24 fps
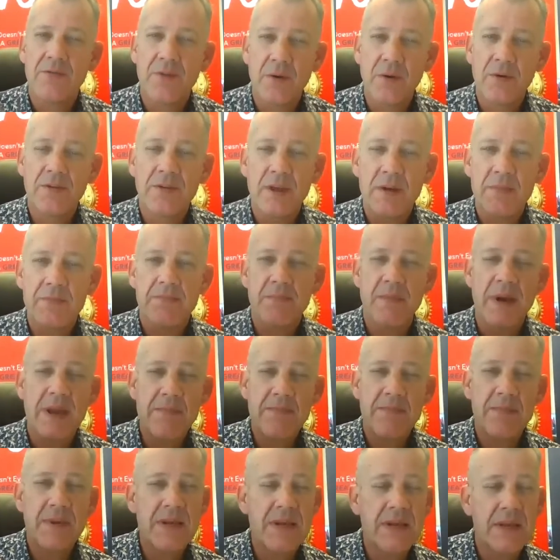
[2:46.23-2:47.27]
folks that
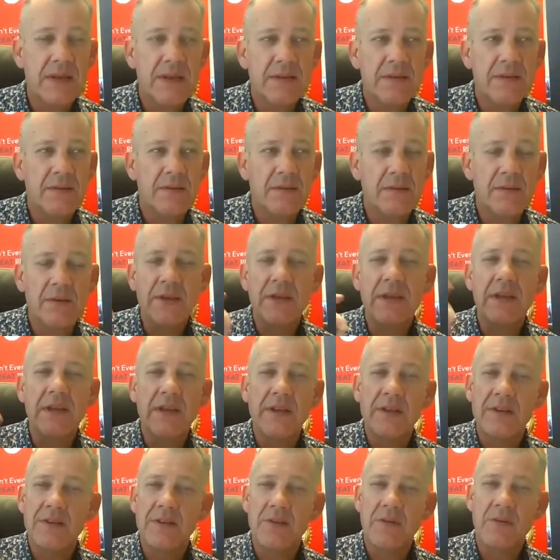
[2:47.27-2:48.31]
might be
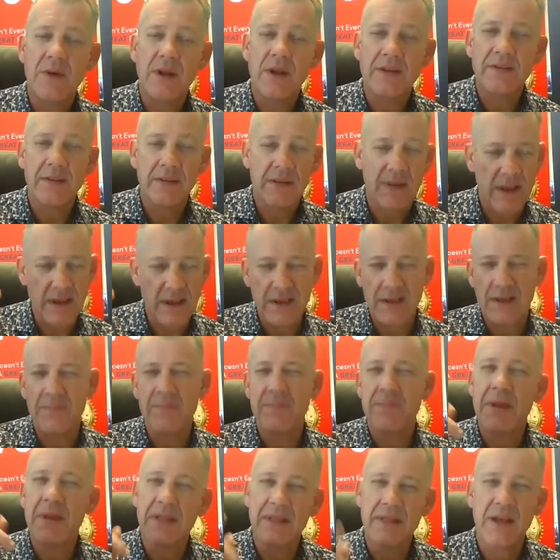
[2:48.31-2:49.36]
looking into the horizon. I'm going
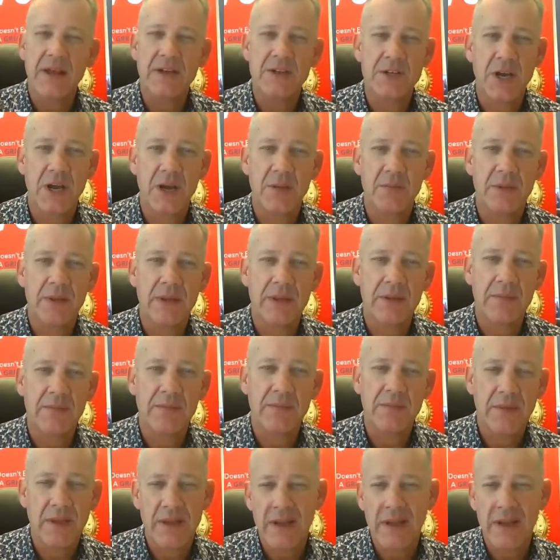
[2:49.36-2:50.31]
to make that job leap.